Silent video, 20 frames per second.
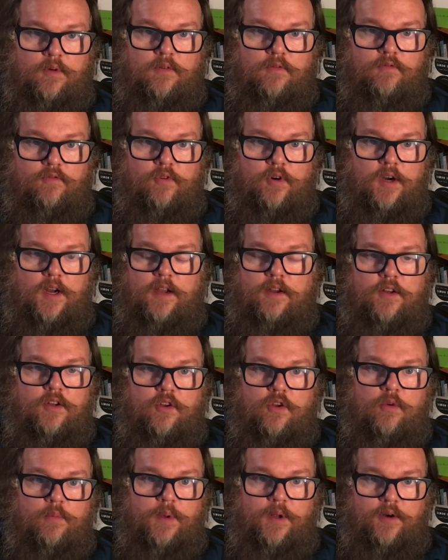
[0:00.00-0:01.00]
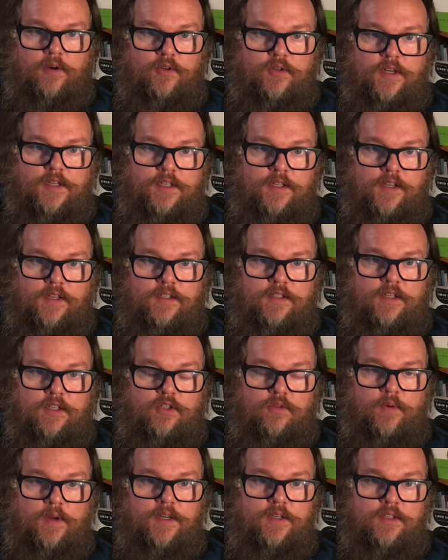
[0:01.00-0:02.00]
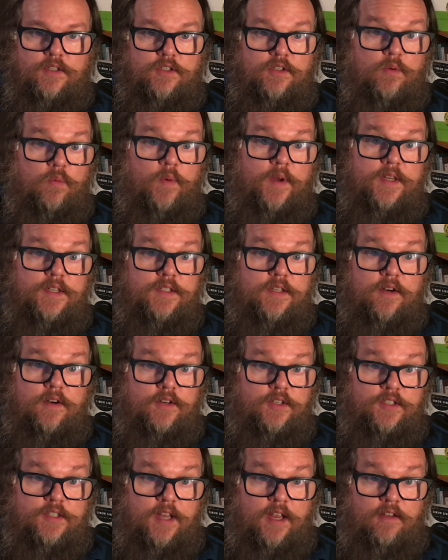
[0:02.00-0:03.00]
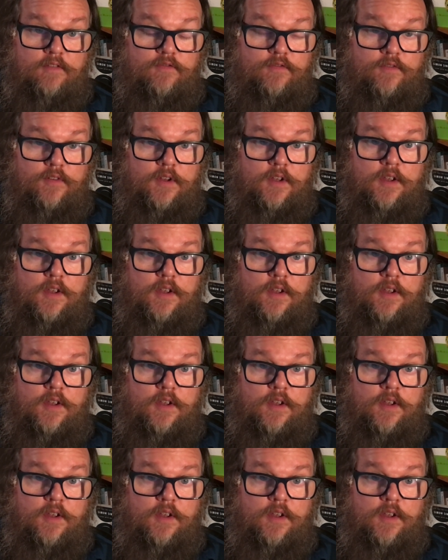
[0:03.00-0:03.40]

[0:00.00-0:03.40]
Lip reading: for how you go about addressing these situations in ways that are safe,